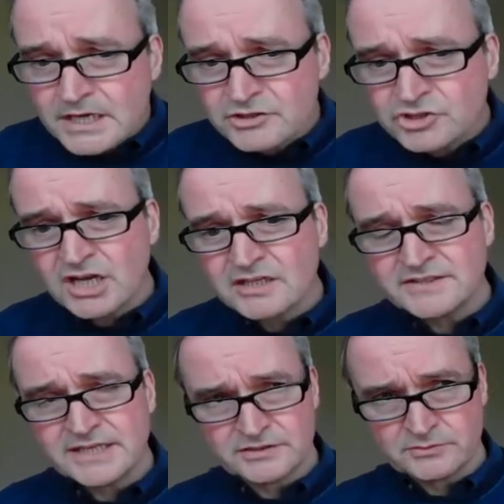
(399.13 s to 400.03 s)
And the
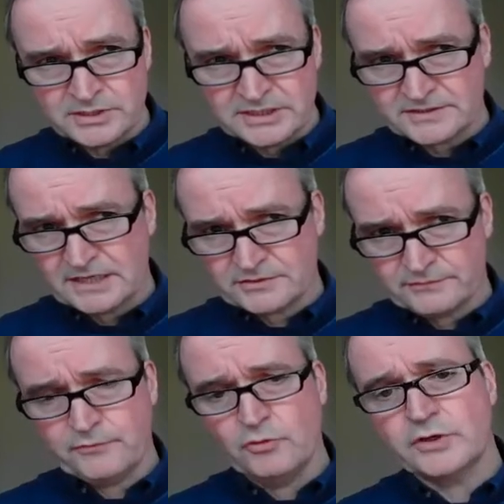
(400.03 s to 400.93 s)
child to get to in excess
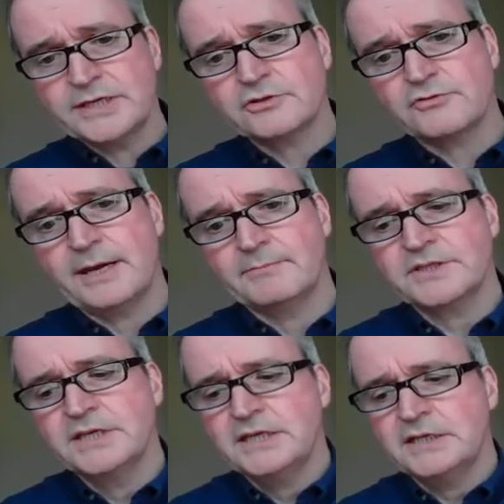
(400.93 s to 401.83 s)
of 4
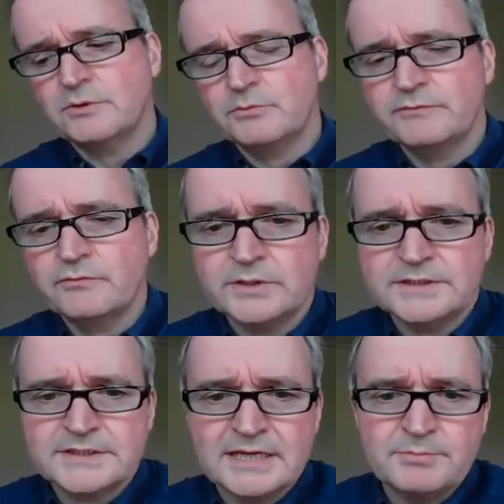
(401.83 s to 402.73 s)
kilograms is what we've
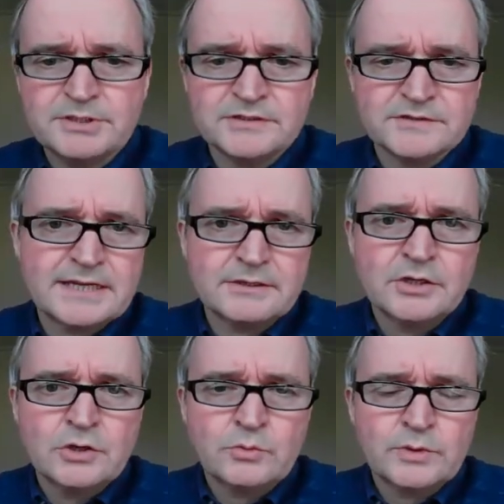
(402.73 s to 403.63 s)
always said, because
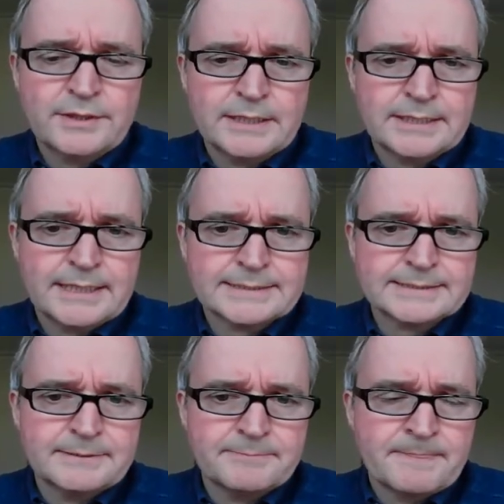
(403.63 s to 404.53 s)
then we think
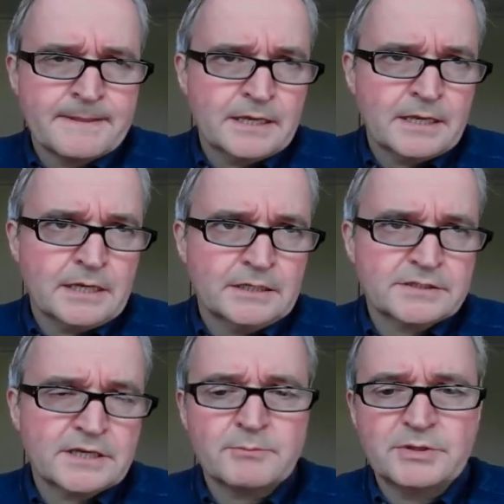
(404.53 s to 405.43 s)
that's a
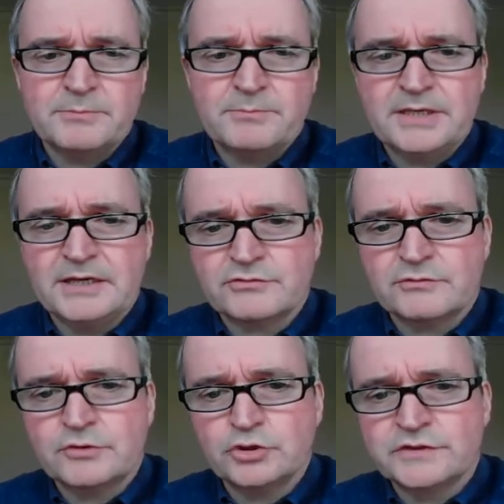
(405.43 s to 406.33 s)
time when the PAs
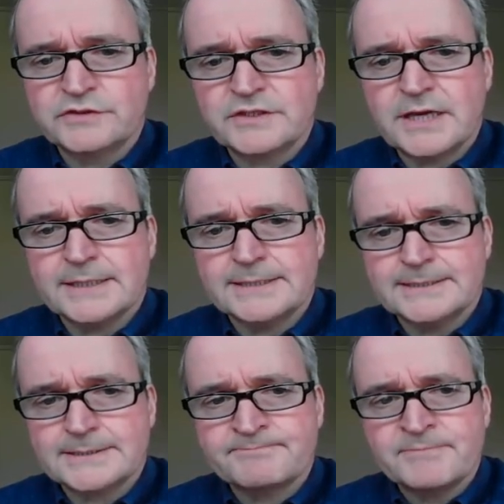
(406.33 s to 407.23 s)
are of good
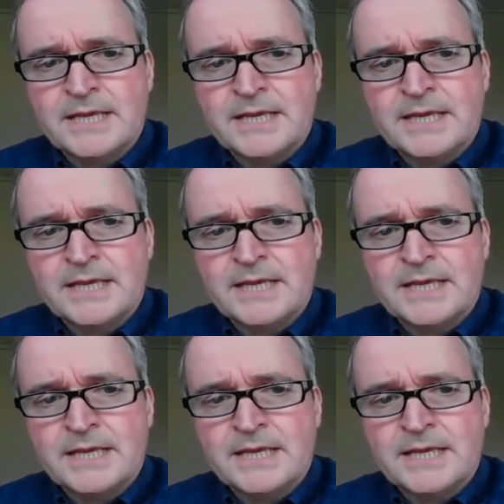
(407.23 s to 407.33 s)
size.